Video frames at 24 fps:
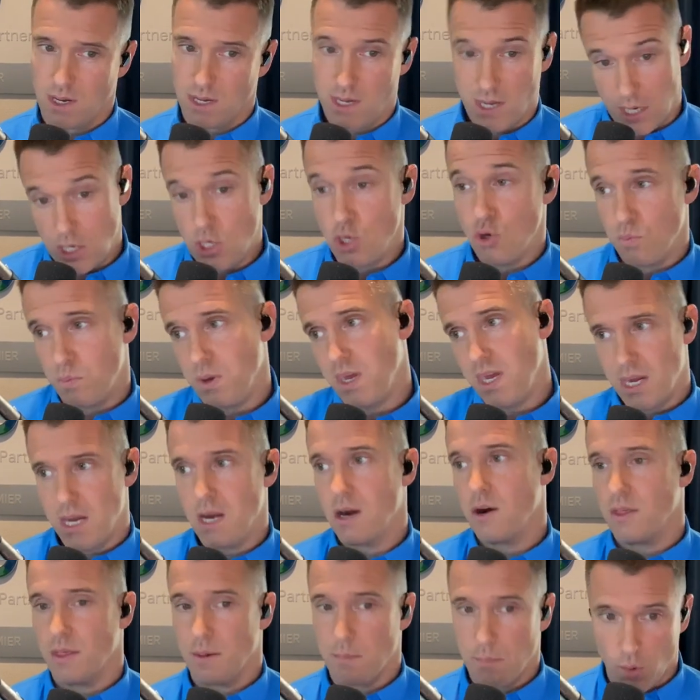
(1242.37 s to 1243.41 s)
Can you be here
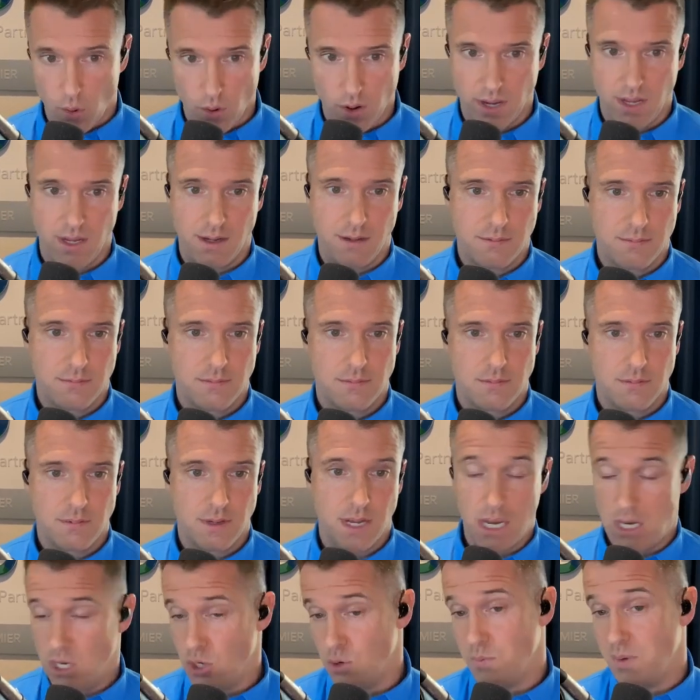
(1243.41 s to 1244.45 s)
in the morning?
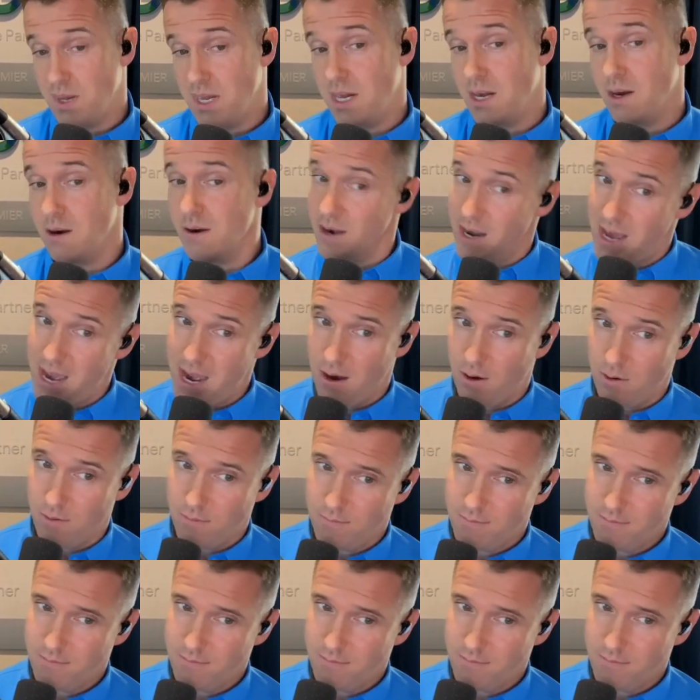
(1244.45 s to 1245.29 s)
Can you be here now?